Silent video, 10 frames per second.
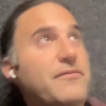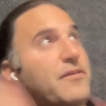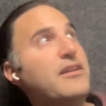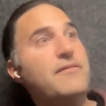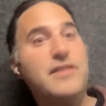
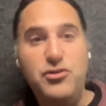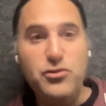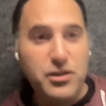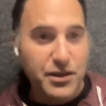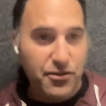funny enough, this
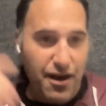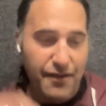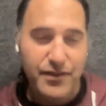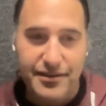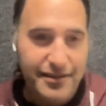used to be their
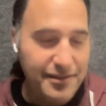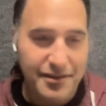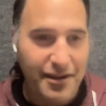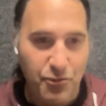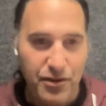office. This
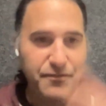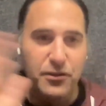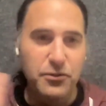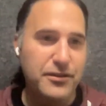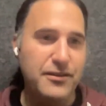is like a weird
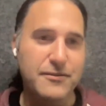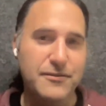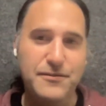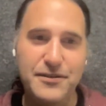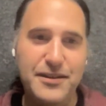fluke
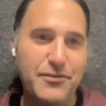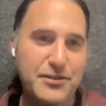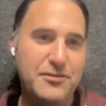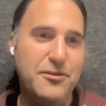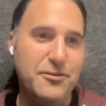of San
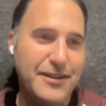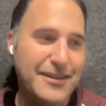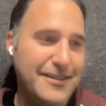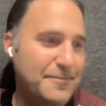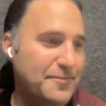
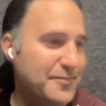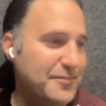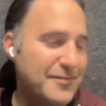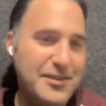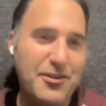Francisco
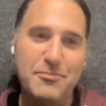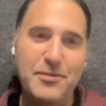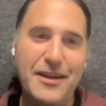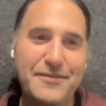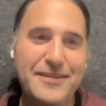
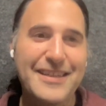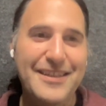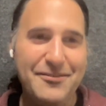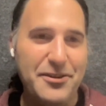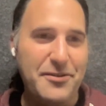startup life
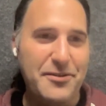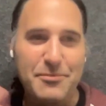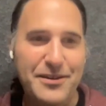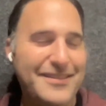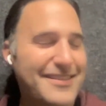where you end
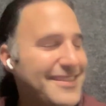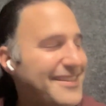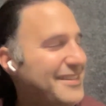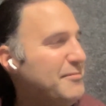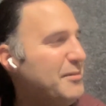up
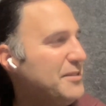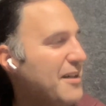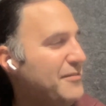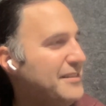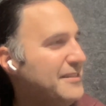in people's
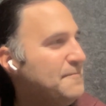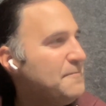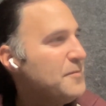offices.